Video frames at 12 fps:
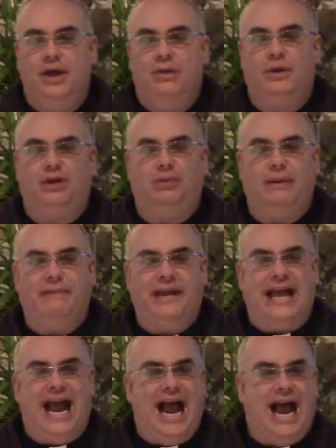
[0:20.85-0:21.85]
which we
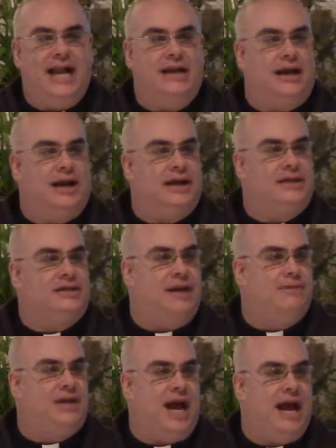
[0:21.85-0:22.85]
began uh,
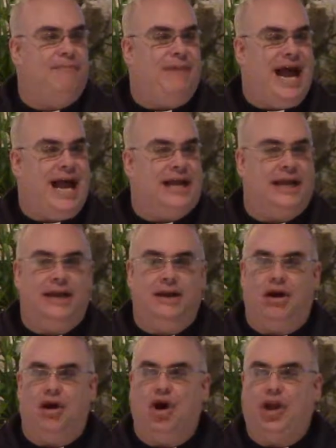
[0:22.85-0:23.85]
sometime back in
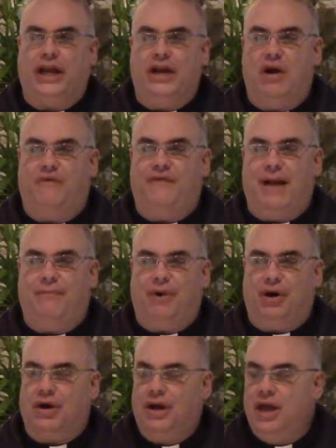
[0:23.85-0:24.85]
early
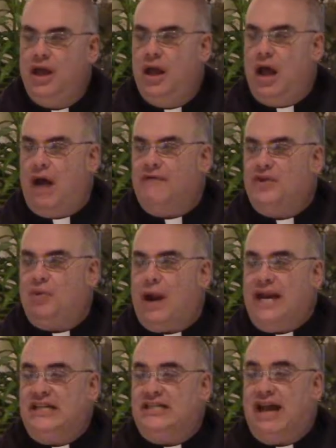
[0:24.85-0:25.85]
November of
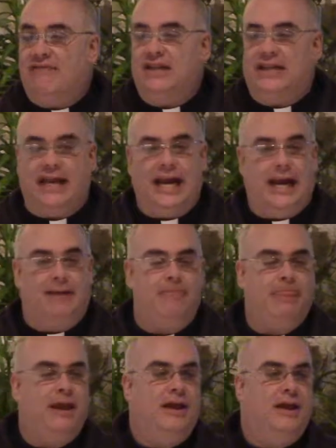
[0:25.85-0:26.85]
2017.
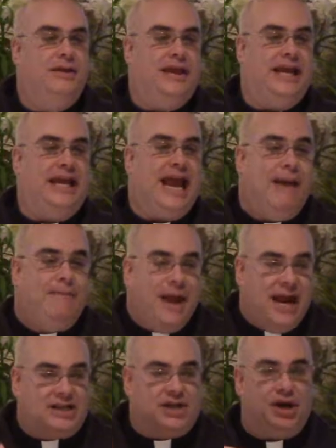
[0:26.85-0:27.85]
The
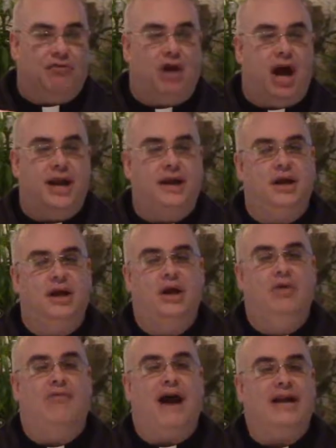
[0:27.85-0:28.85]
campaign's going to run
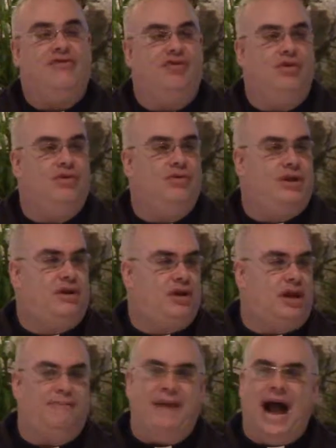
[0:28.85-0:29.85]
right through
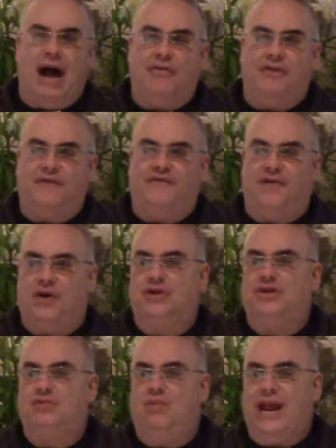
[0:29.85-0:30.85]
till about the
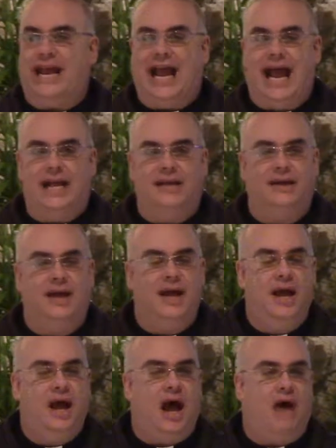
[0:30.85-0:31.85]
first weekend
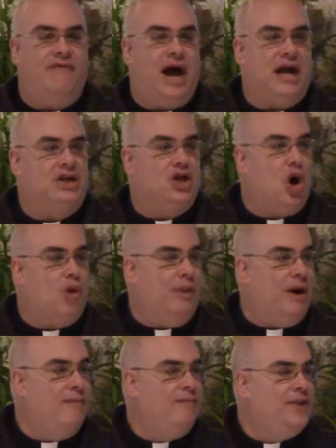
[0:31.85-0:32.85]
of October.